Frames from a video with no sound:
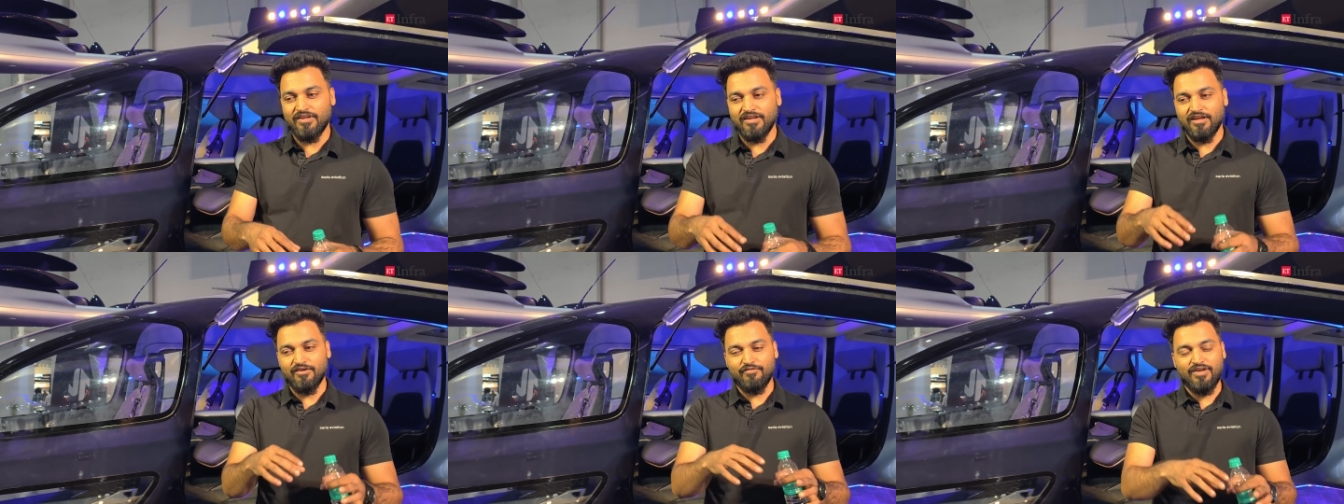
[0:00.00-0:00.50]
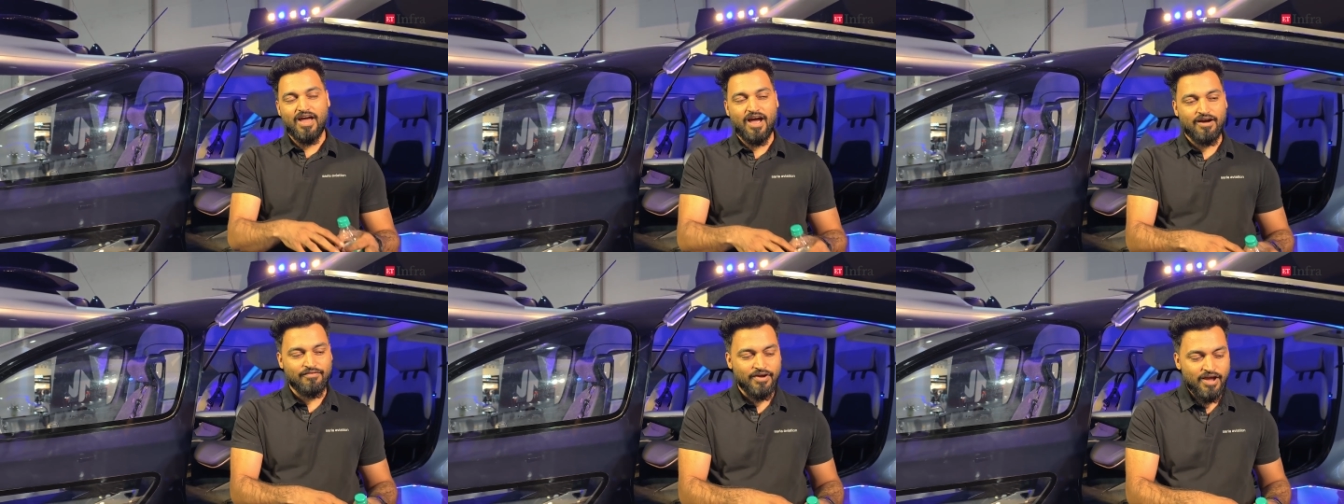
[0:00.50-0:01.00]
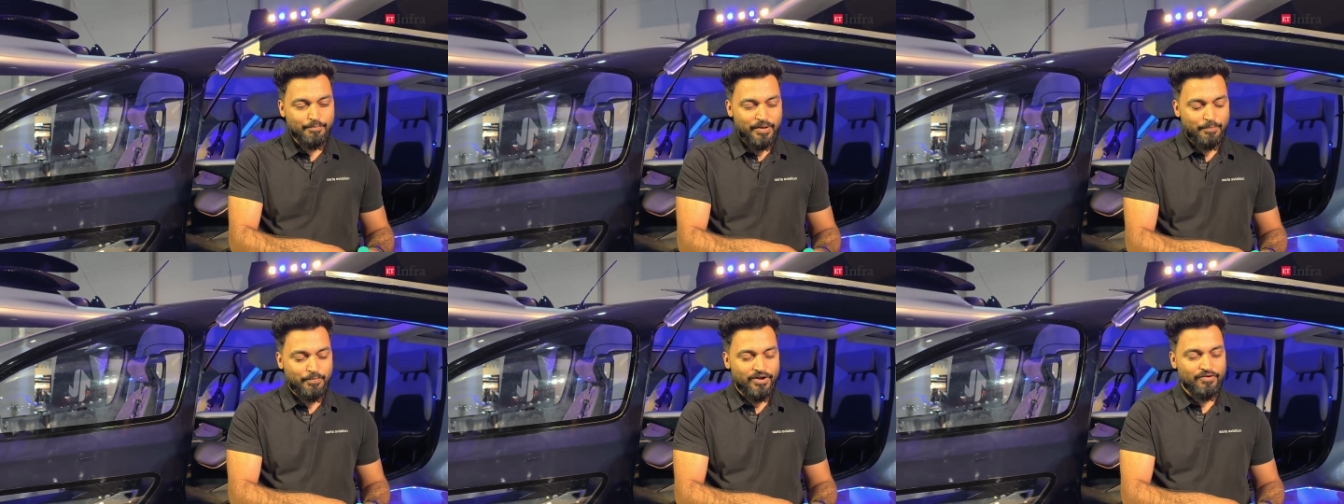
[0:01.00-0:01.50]
We we have
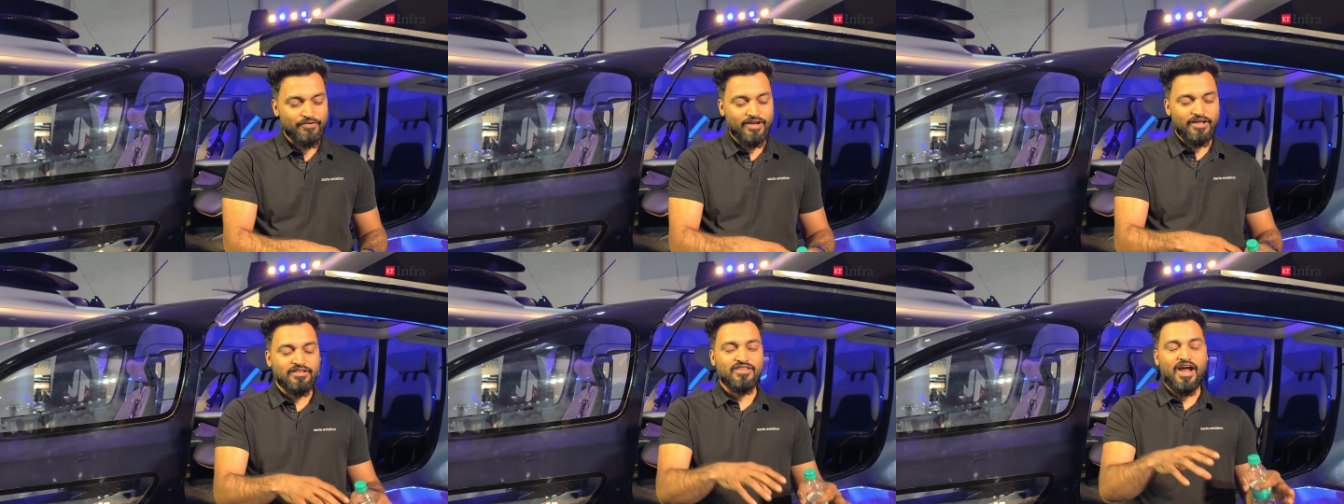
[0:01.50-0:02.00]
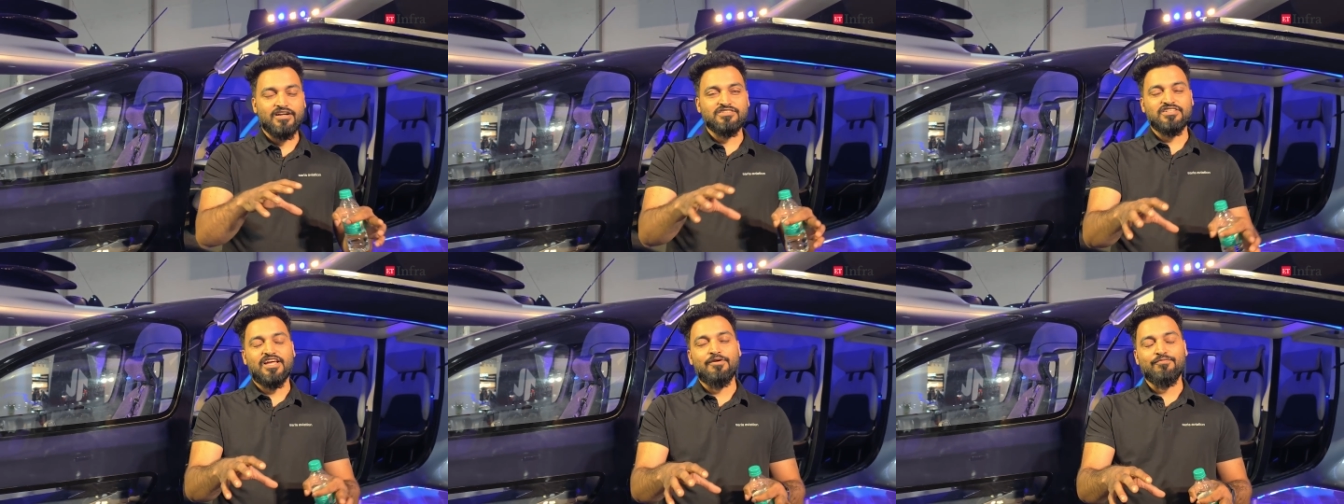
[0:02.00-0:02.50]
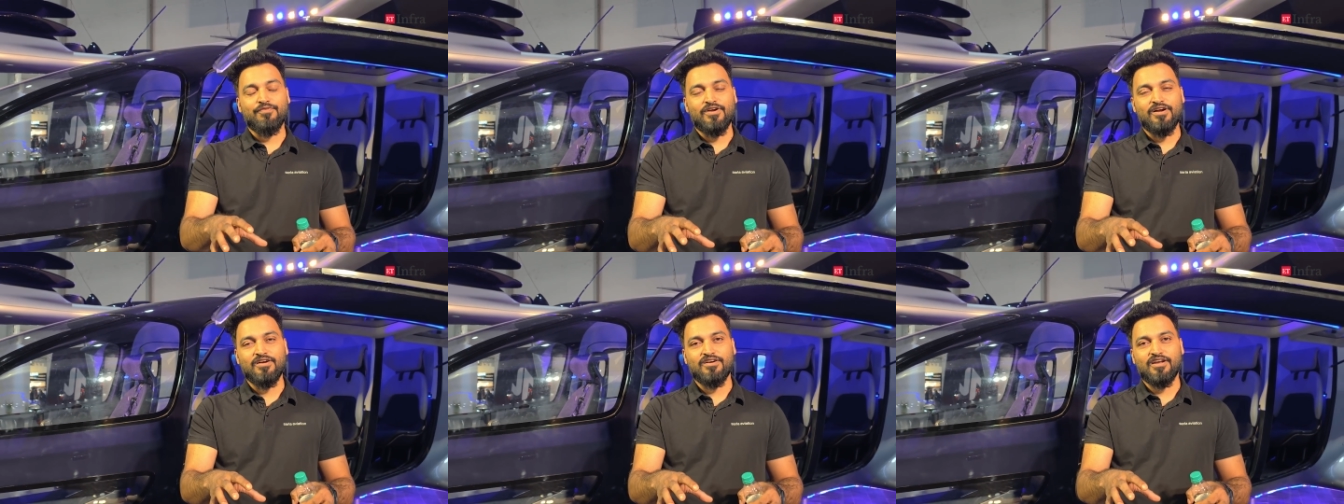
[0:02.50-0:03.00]
people in that same
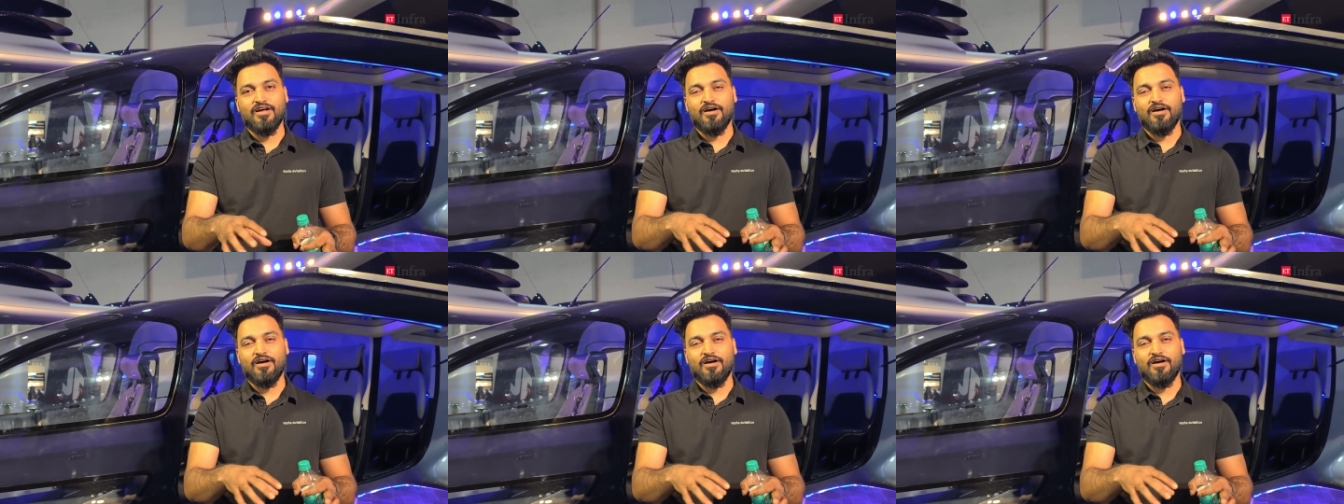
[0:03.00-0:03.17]
field.